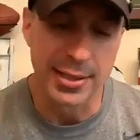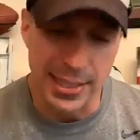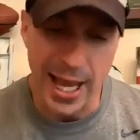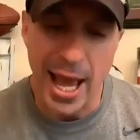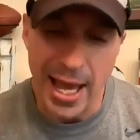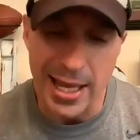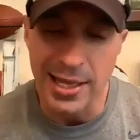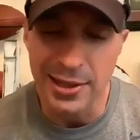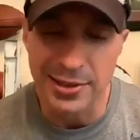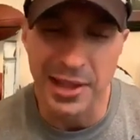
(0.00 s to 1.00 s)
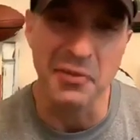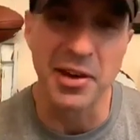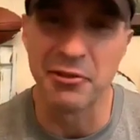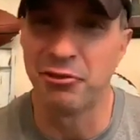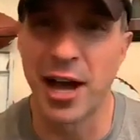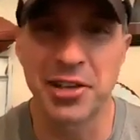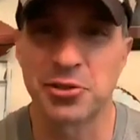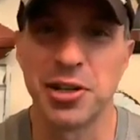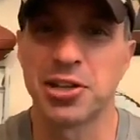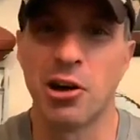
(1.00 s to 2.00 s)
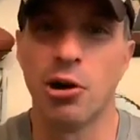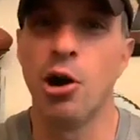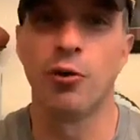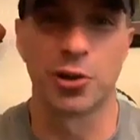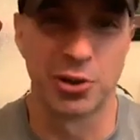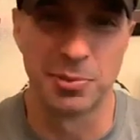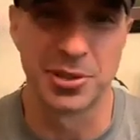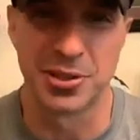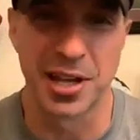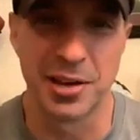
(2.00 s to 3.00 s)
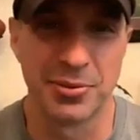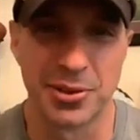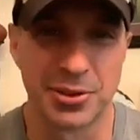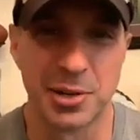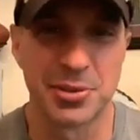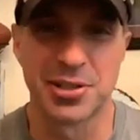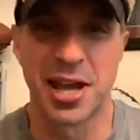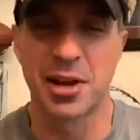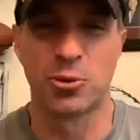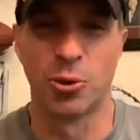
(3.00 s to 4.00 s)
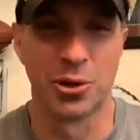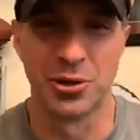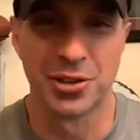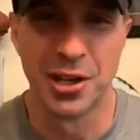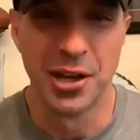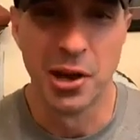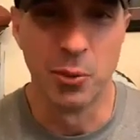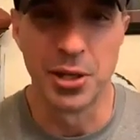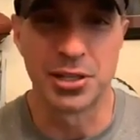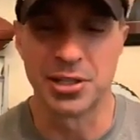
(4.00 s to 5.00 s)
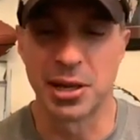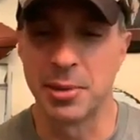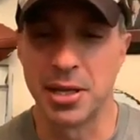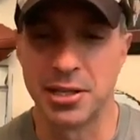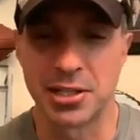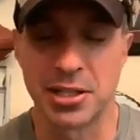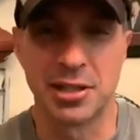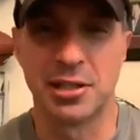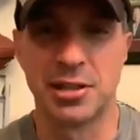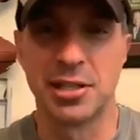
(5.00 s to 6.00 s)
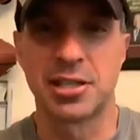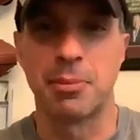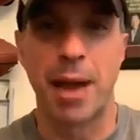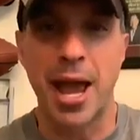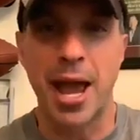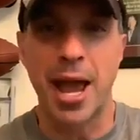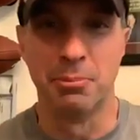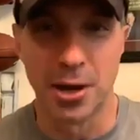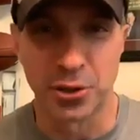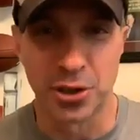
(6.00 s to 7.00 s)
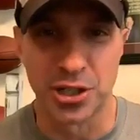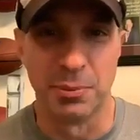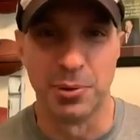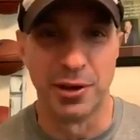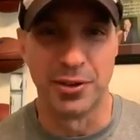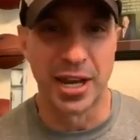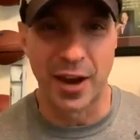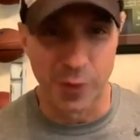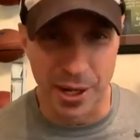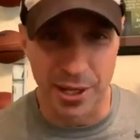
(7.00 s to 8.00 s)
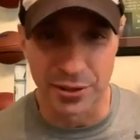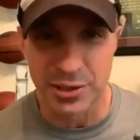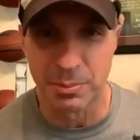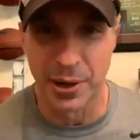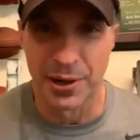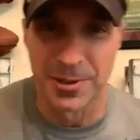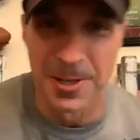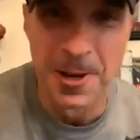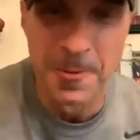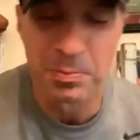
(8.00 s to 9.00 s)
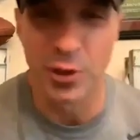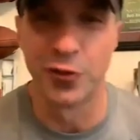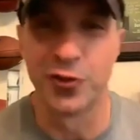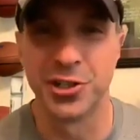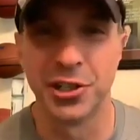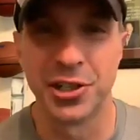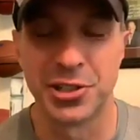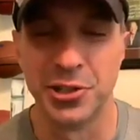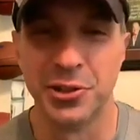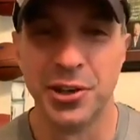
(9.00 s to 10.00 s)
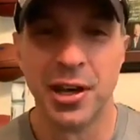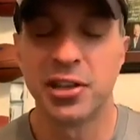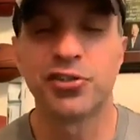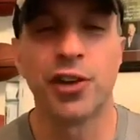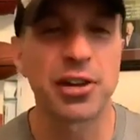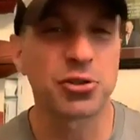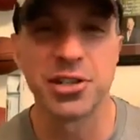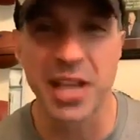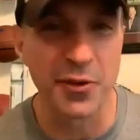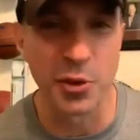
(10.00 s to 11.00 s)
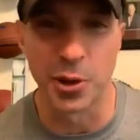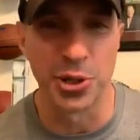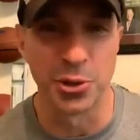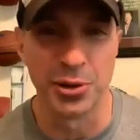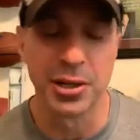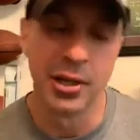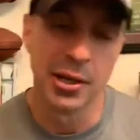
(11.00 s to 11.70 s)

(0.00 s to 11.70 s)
Today, they've got flat screens all over Clemson's, head, Clemson's headquarters, which is, I mean, just this immaculate mothership of right. Everybody else compares their facilities to. There's flat screens everywhere, George.